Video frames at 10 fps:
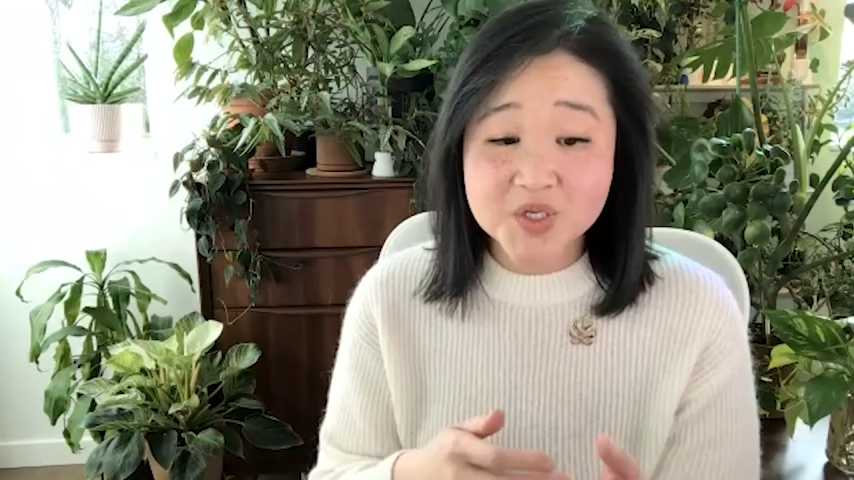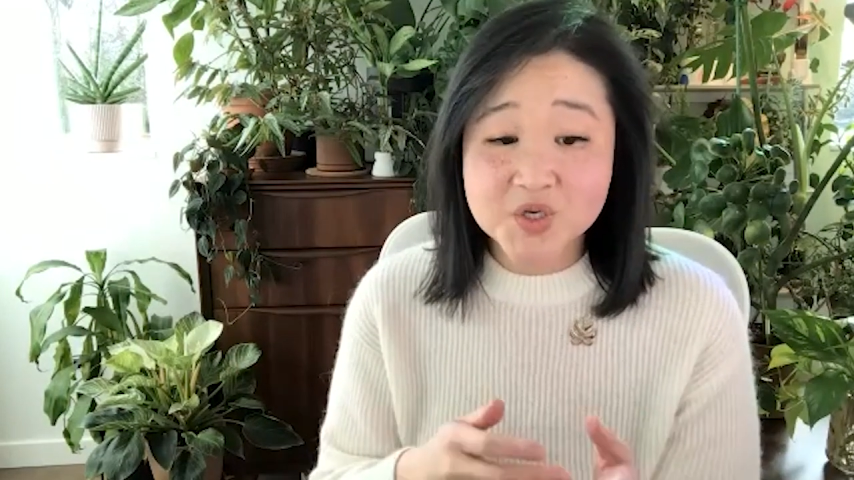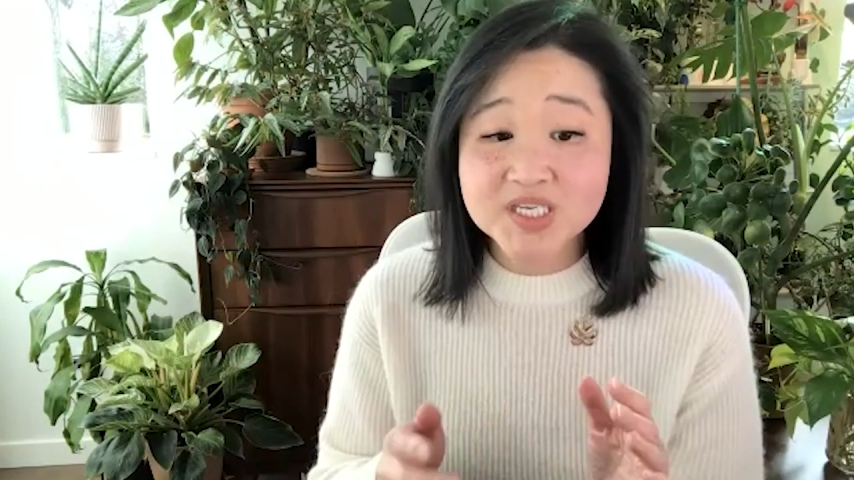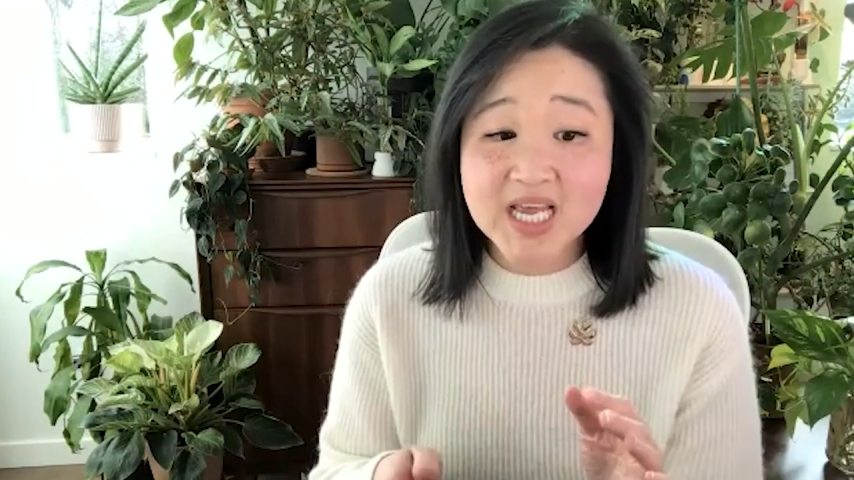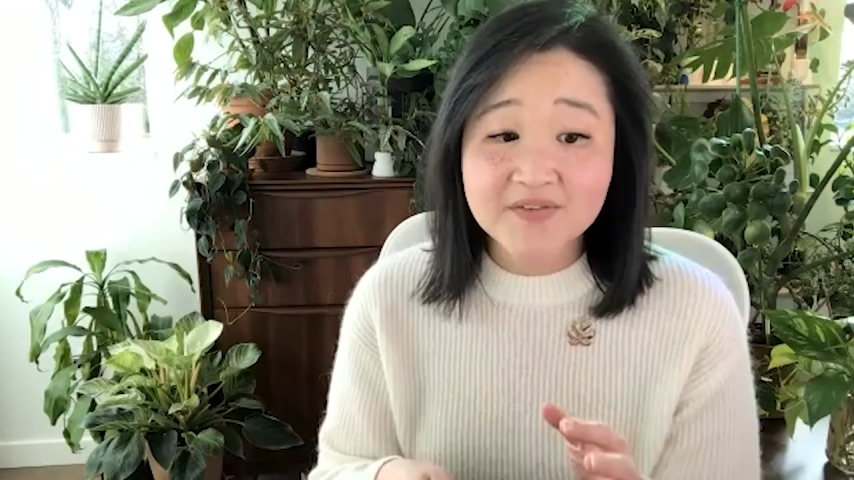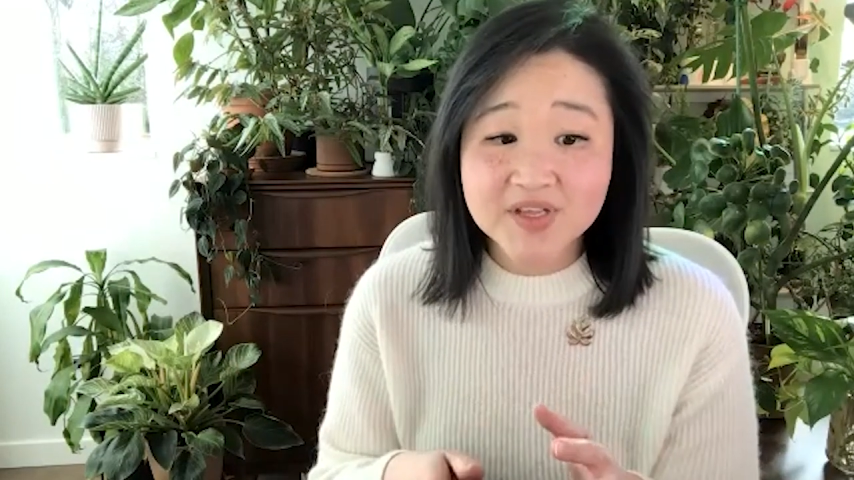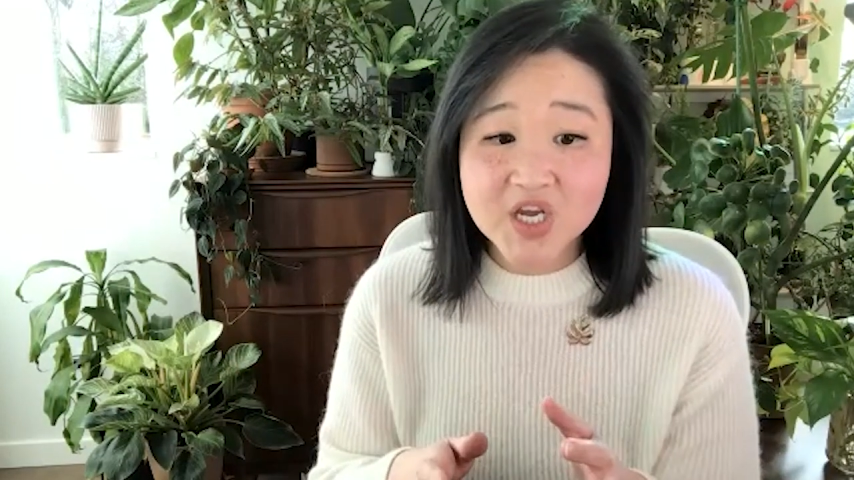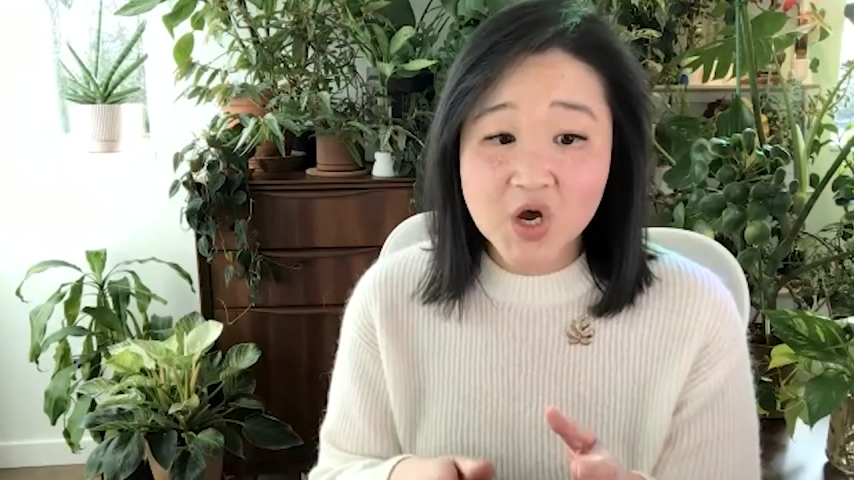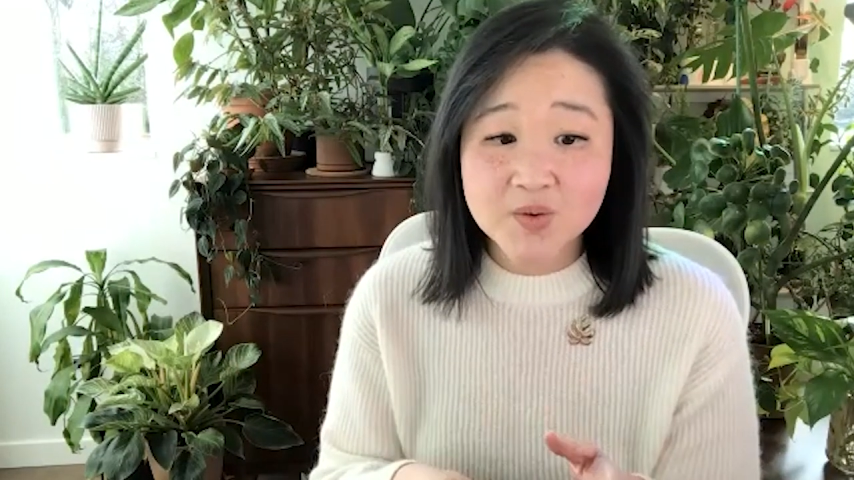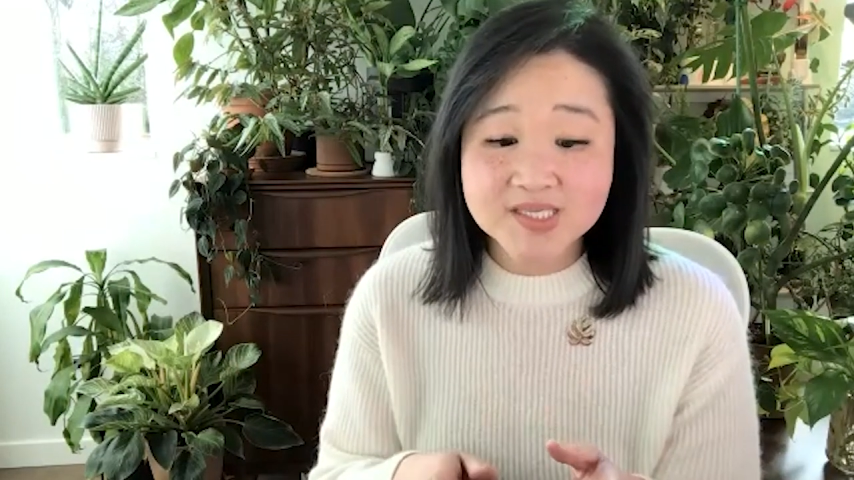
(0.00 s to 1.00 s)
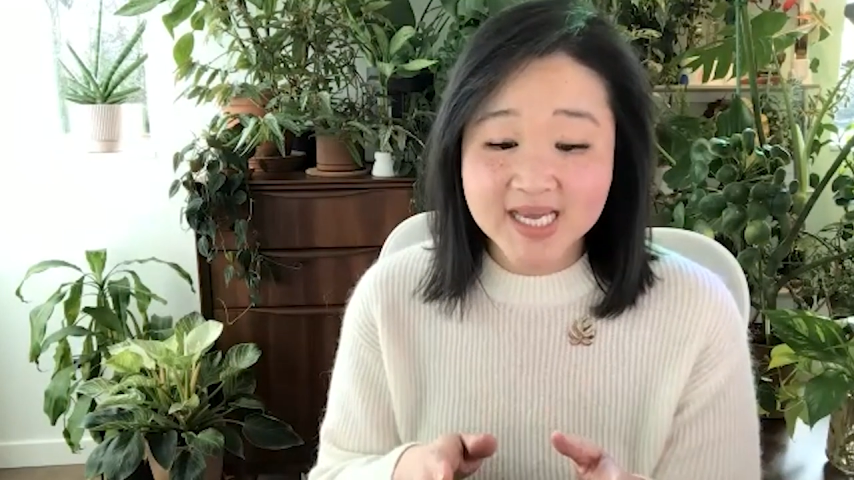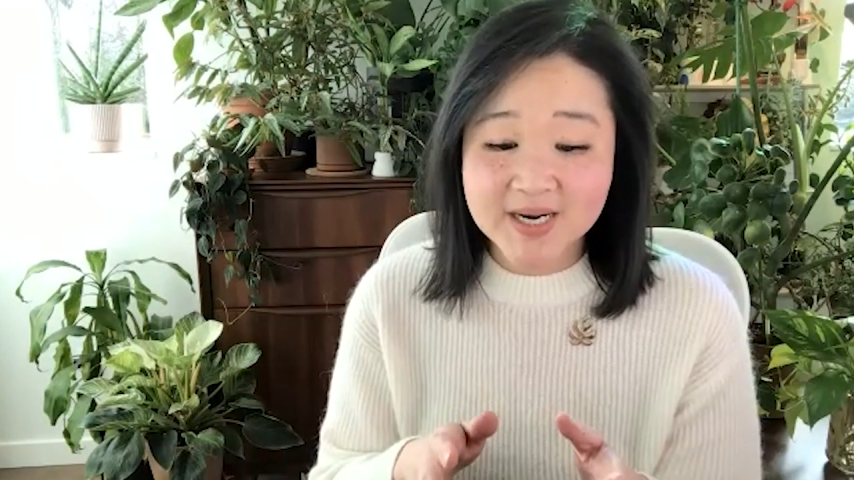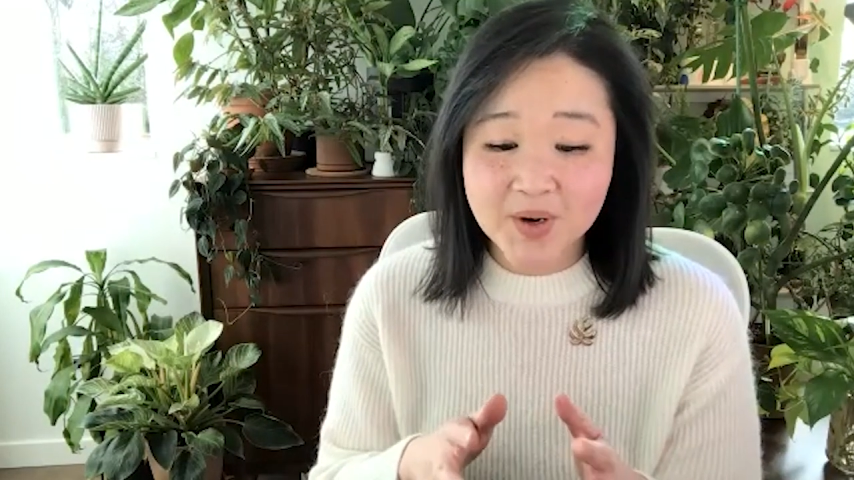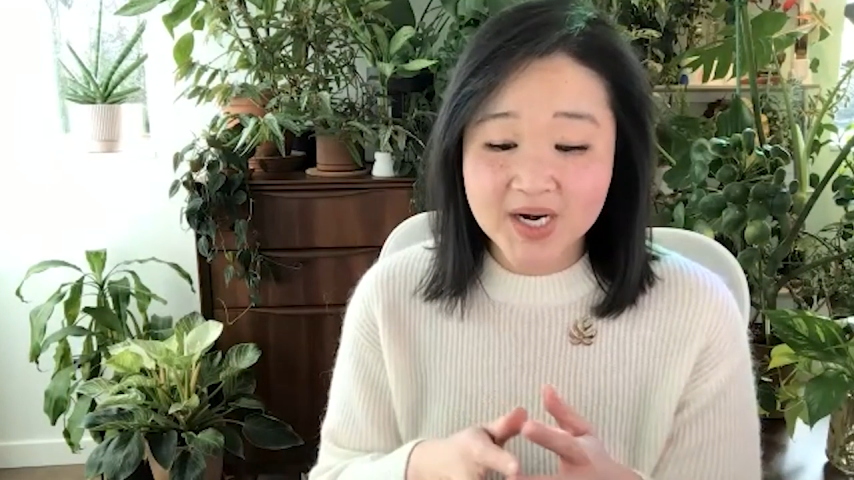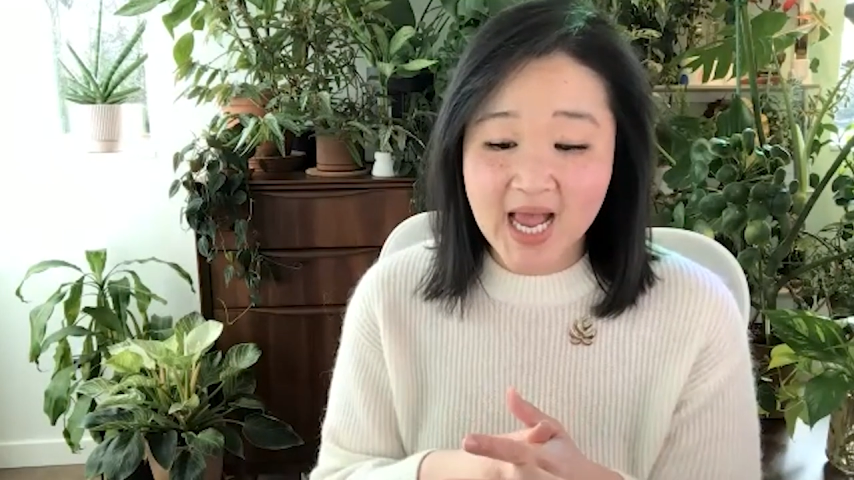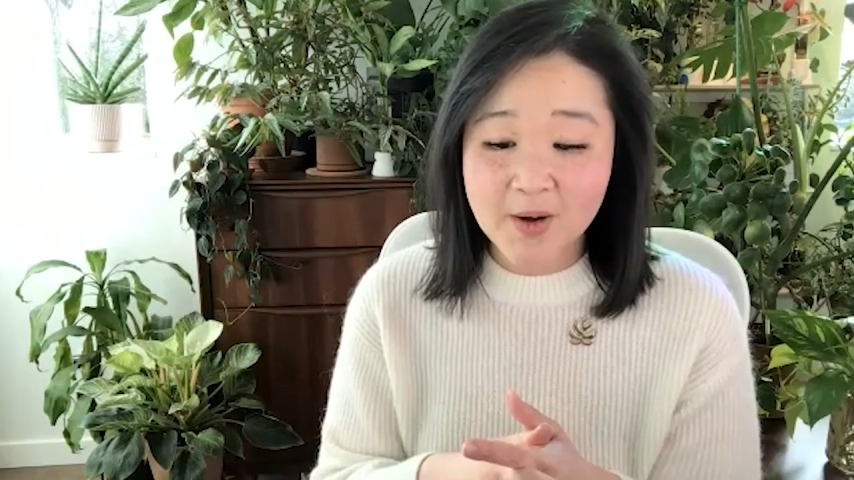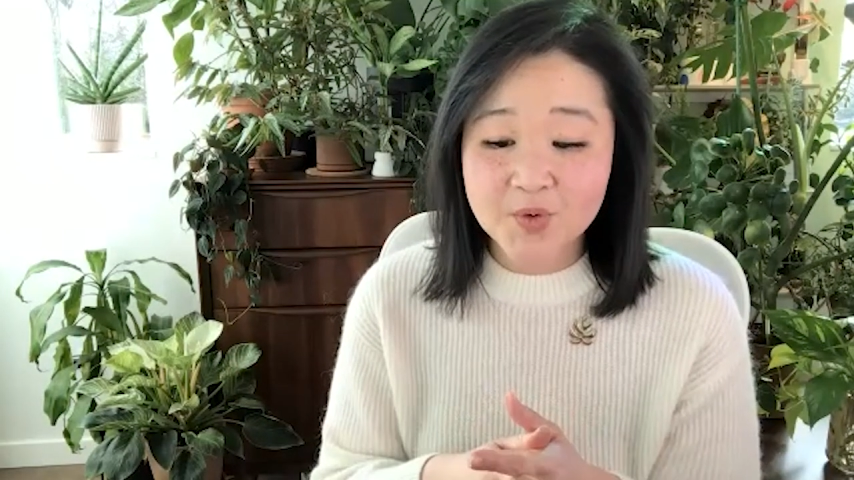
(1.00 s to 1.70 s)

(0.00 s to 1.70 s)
You can definitely go and sign up right now.